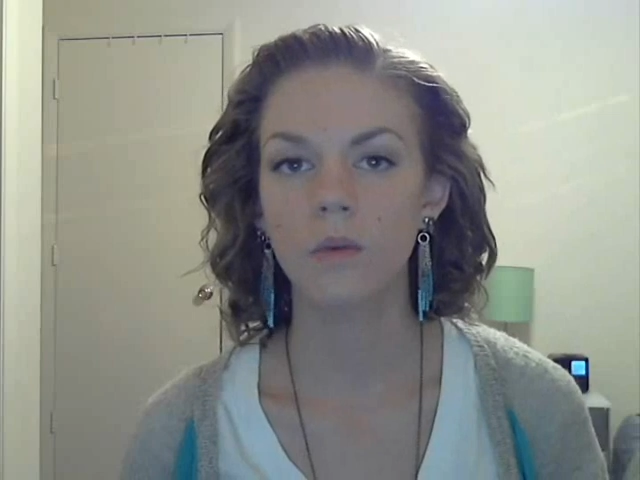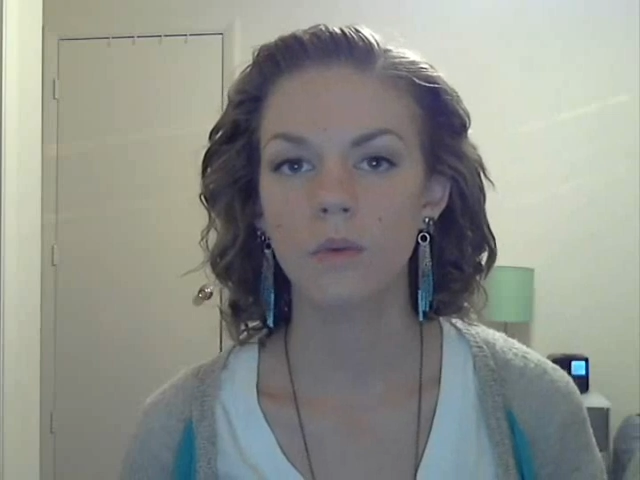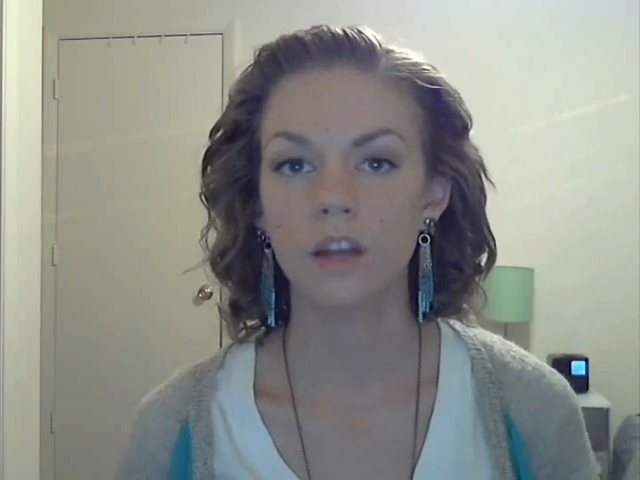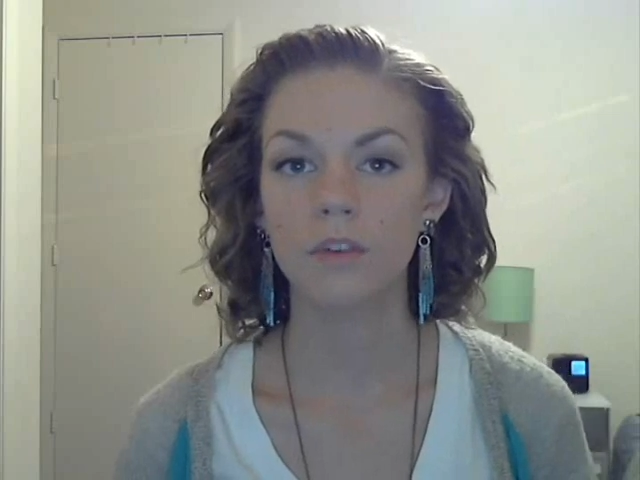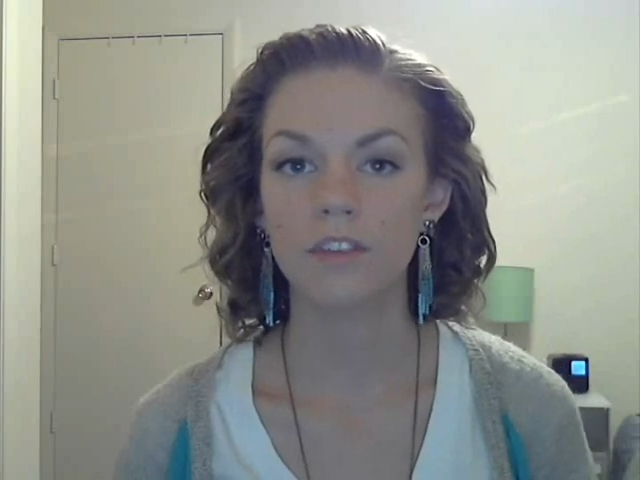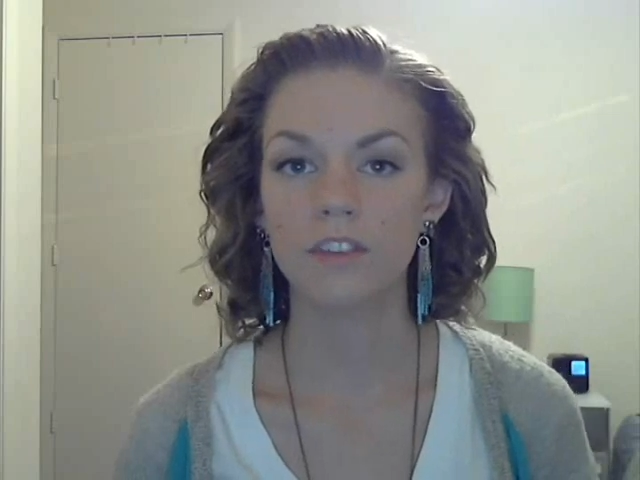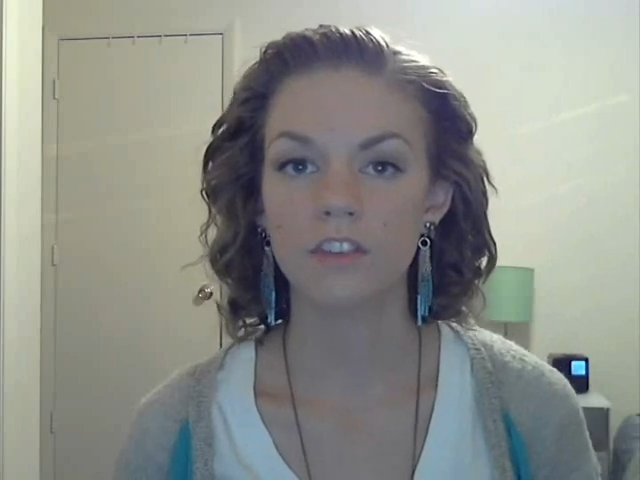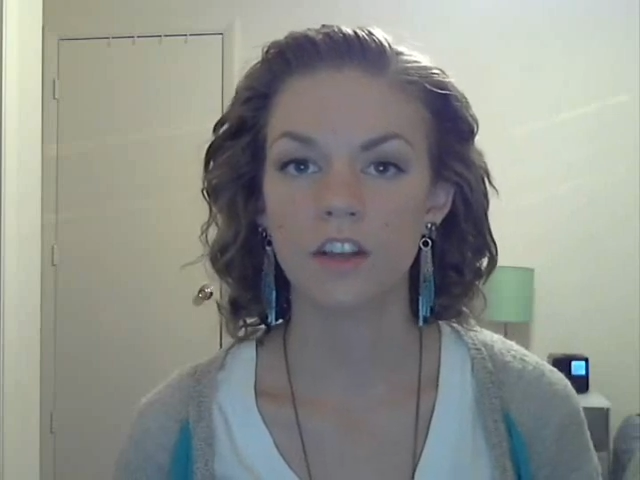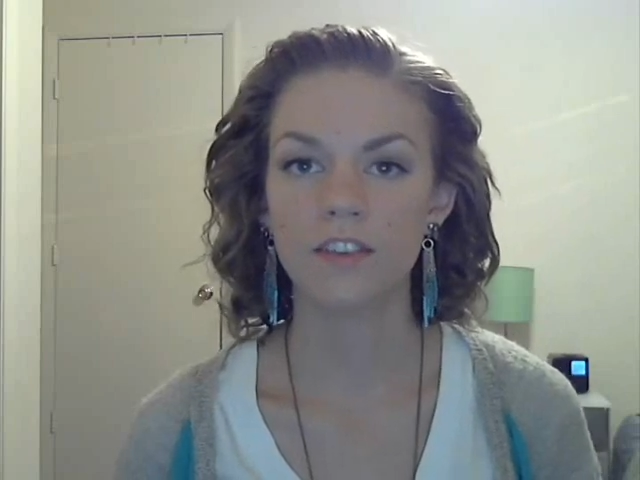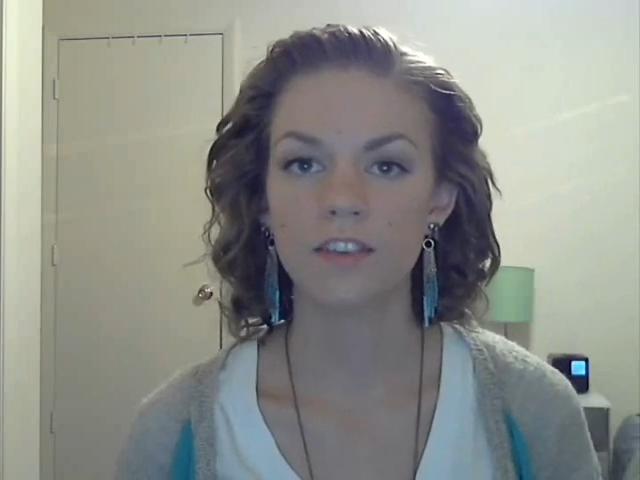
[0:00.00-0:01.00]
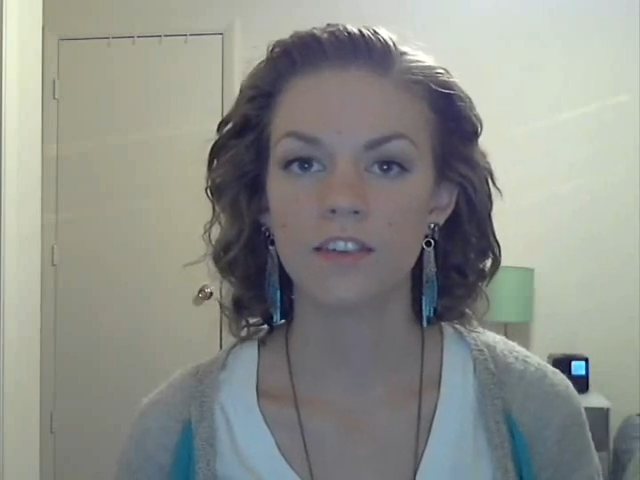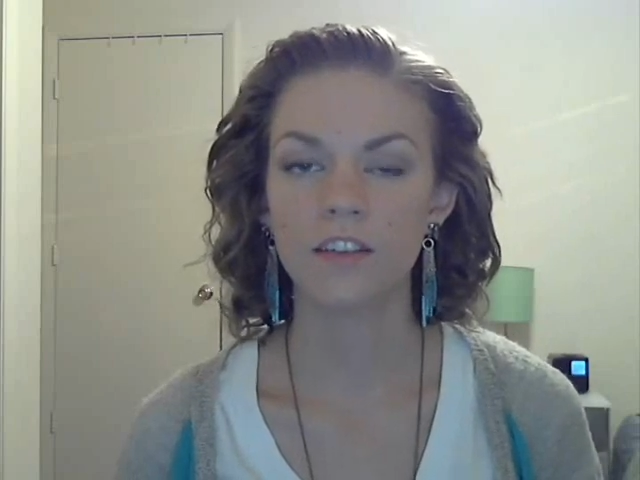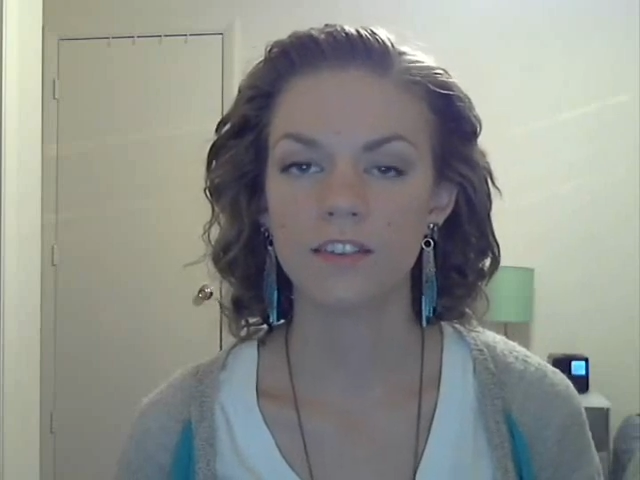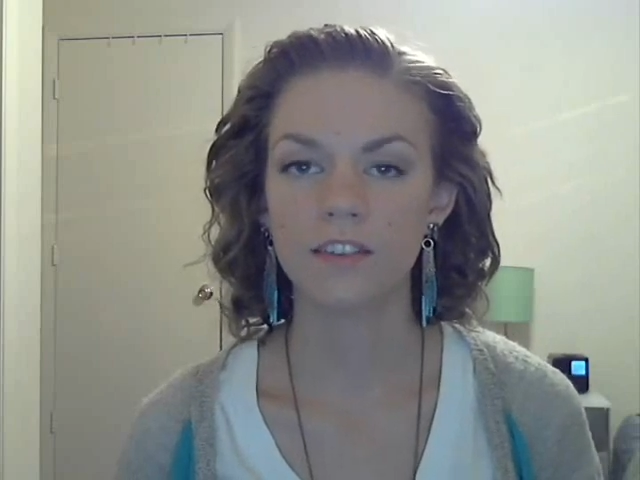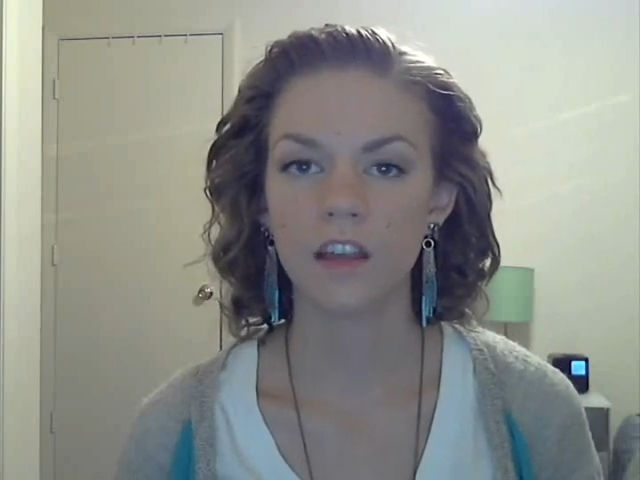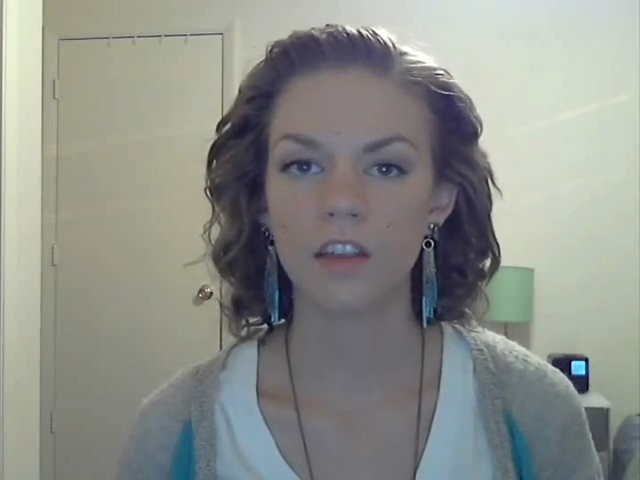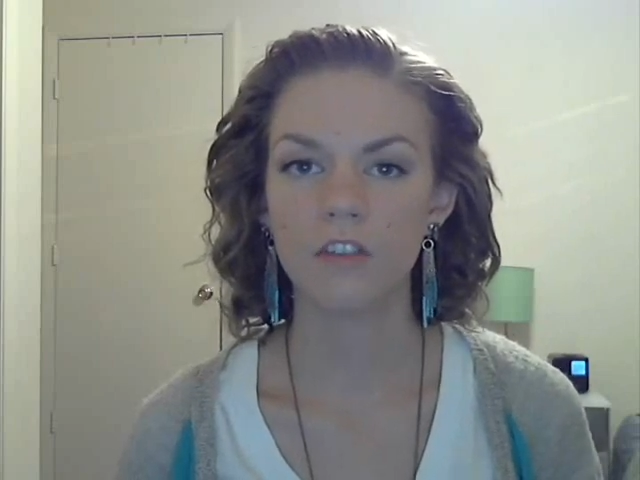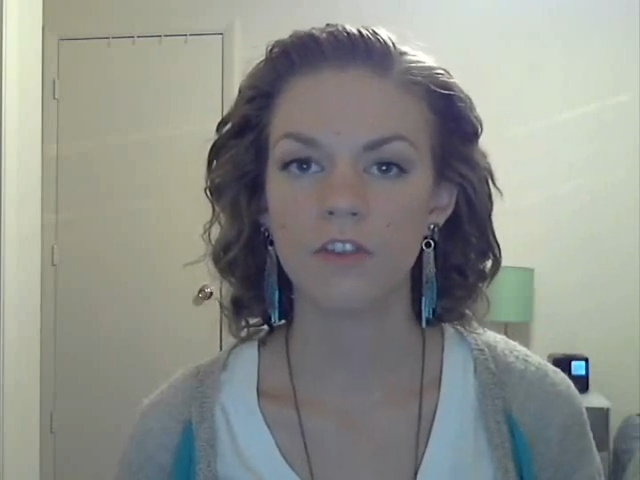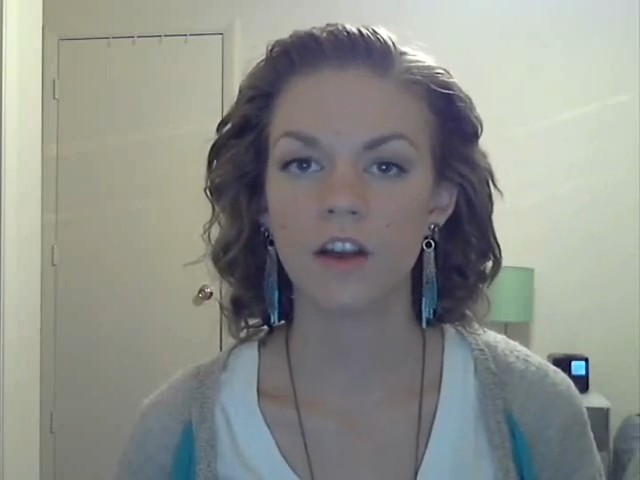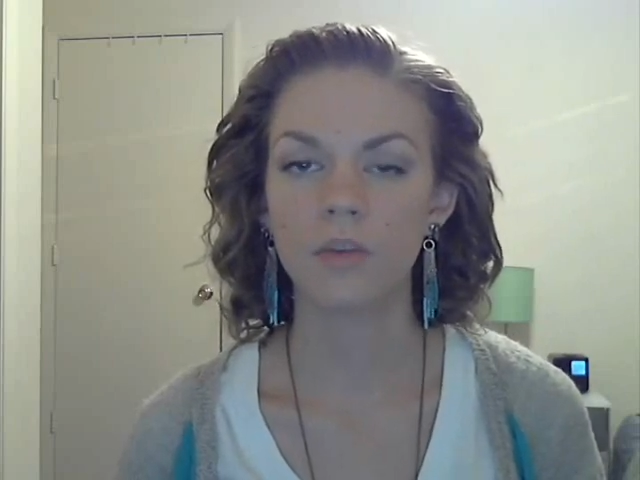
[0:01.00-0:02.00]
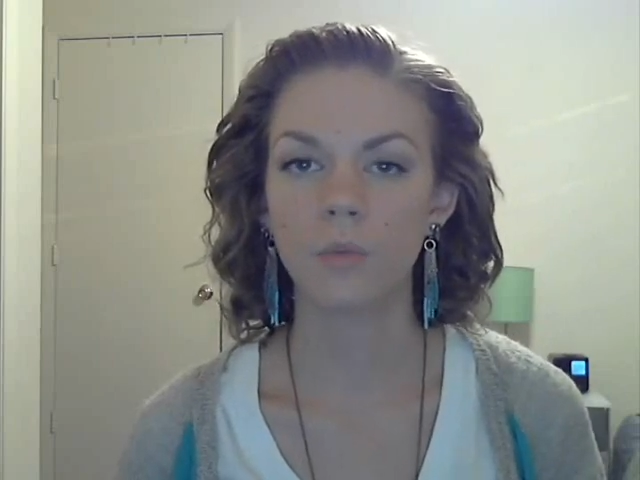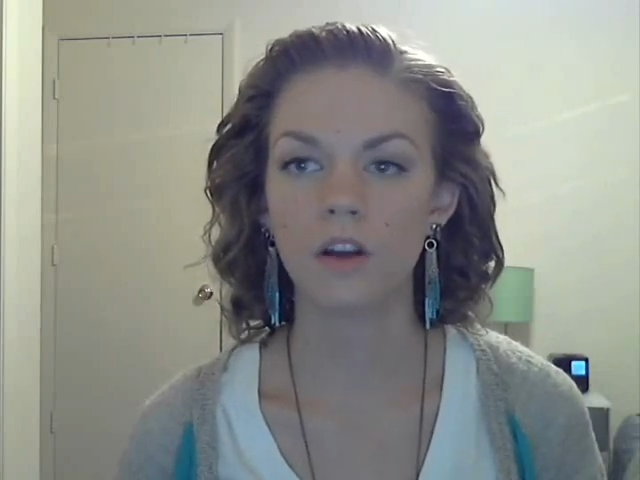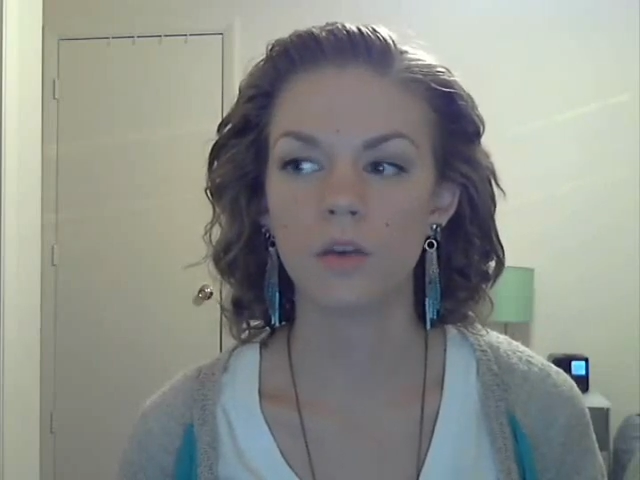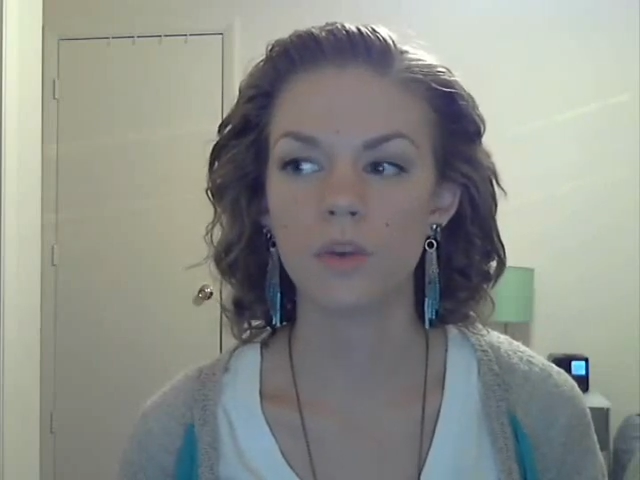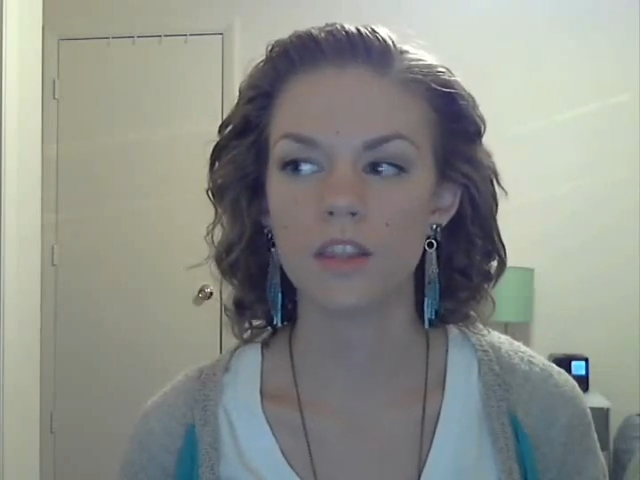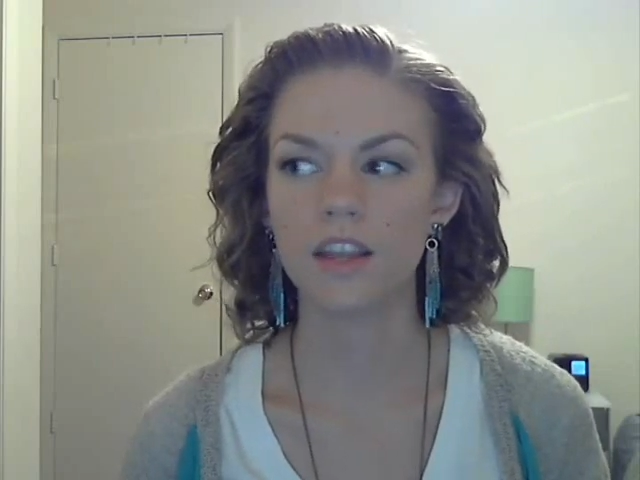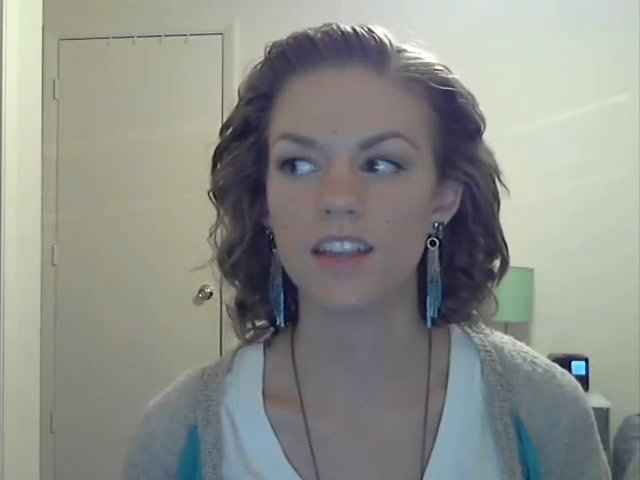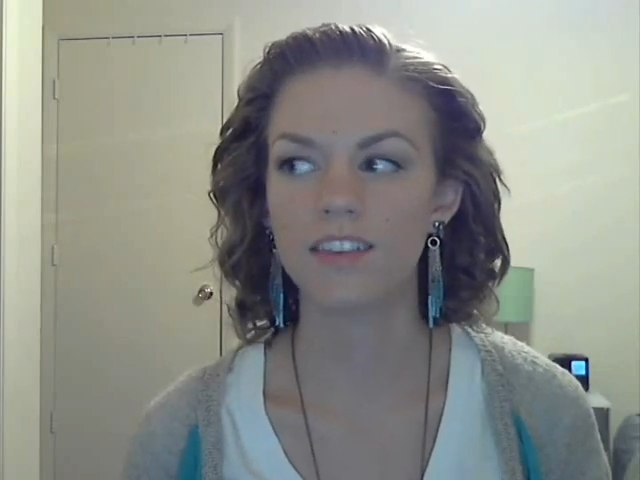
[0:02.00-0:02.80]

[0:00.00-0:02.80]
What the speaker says: What I would suggest is that you find one with